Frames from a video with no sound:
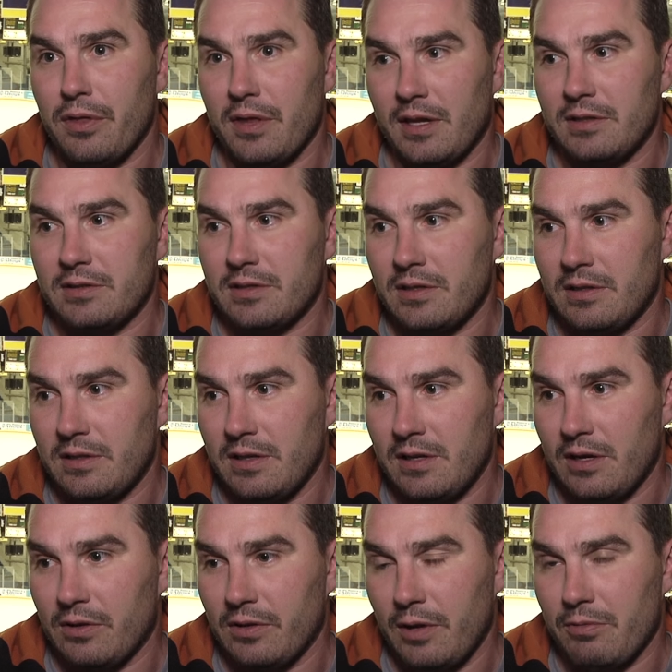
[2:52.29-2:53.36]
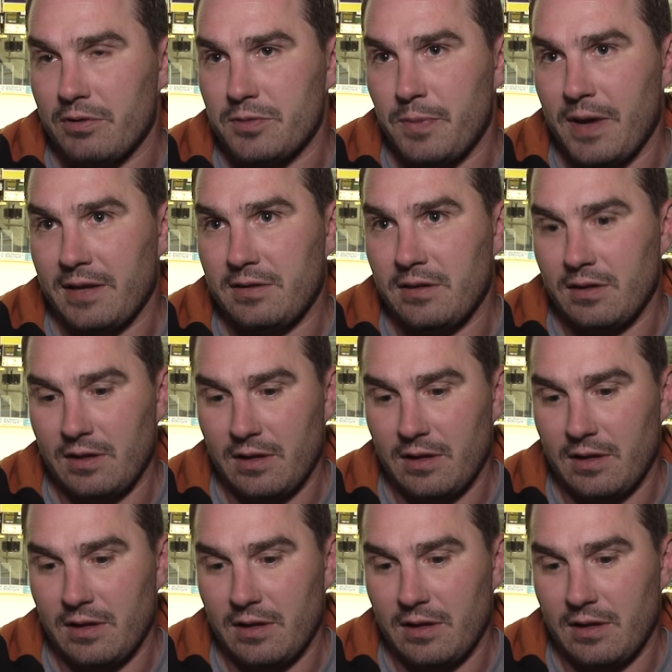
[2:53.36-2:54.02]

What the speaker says: things, and they respect you.